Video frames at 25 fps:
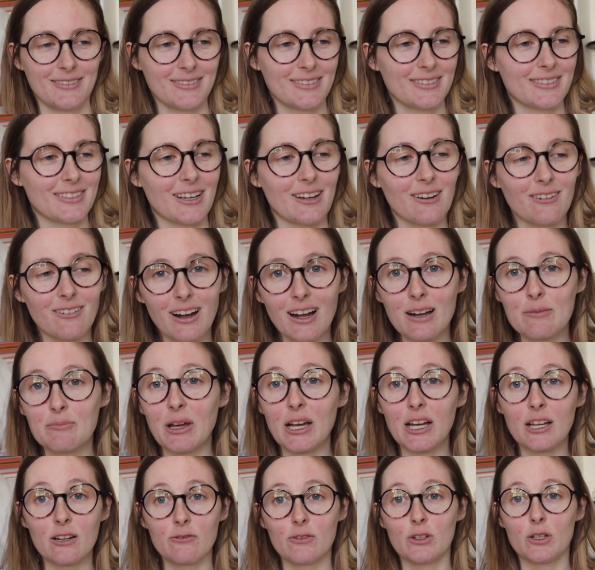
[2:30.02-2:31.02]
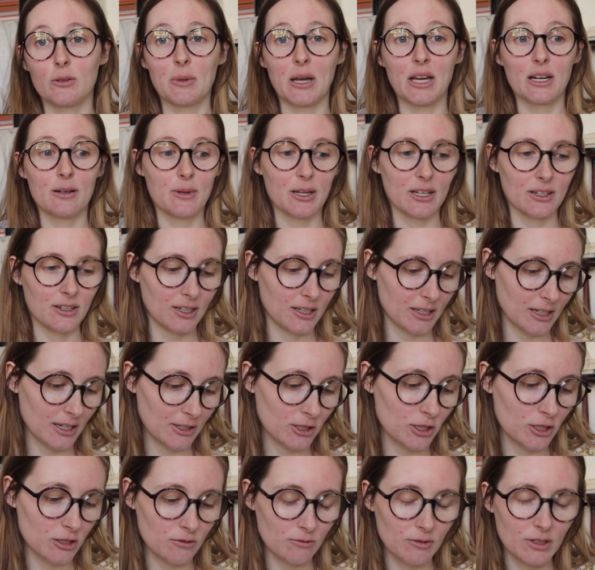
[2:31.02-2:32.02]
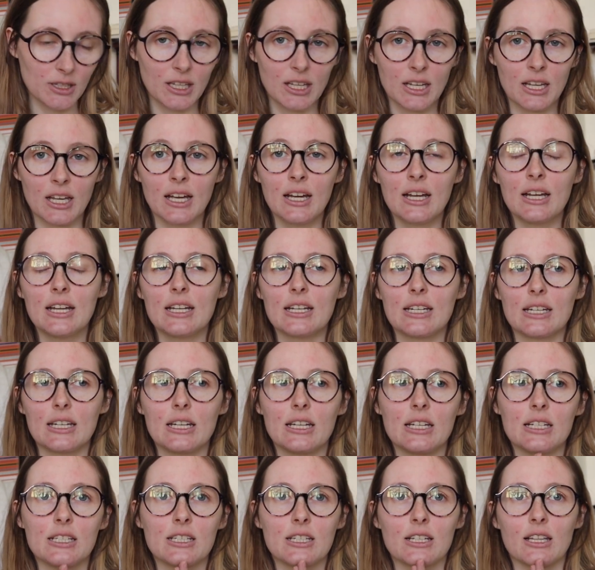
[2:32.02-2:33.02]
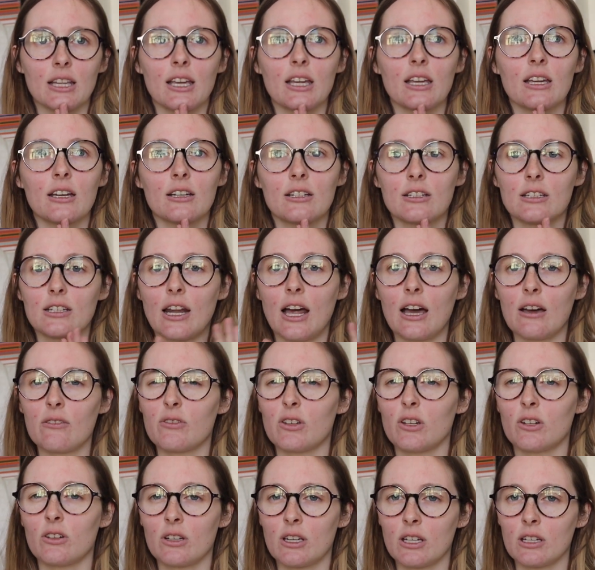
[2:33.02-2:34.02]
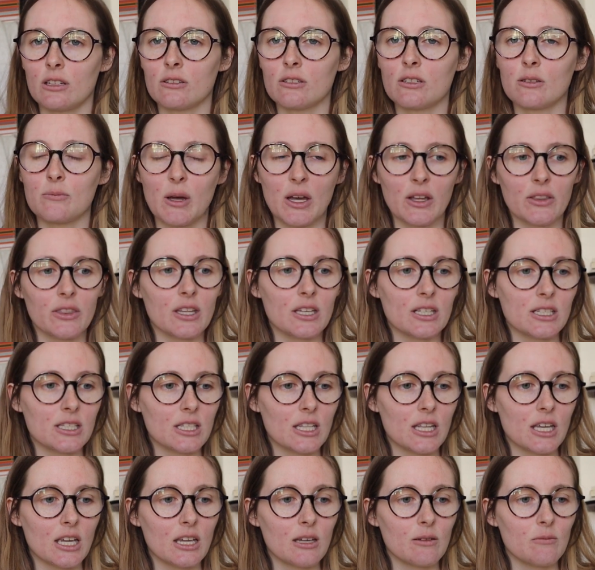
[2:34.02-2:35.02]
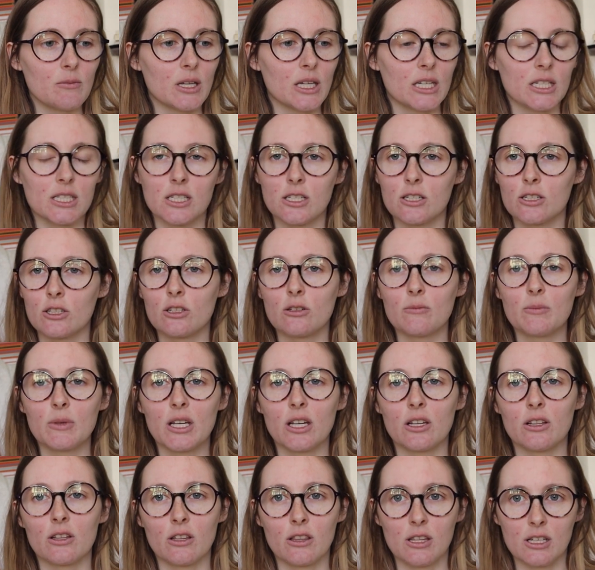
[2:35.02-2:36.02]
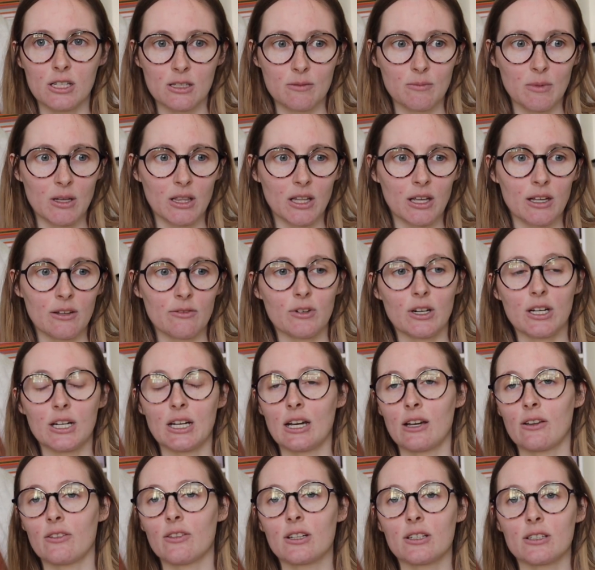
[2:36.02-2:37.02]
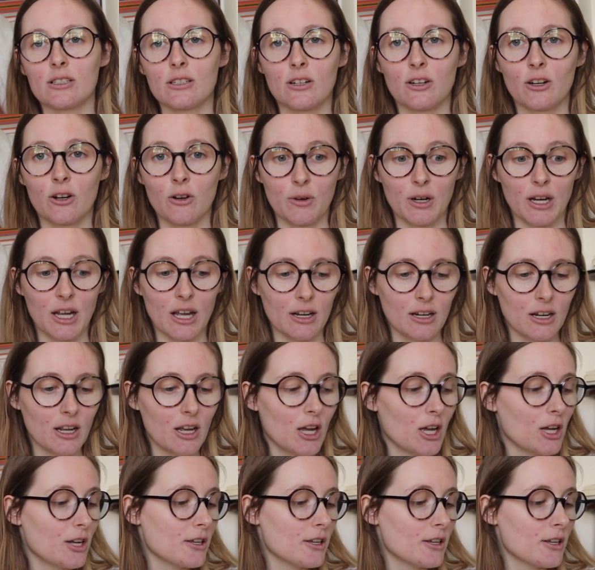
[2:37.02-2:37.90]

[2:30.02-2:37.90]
So I'm not gonna feel bad about it. I just really need to like not feel guilt about this thing, because there's so many other things in my life right now that are going on.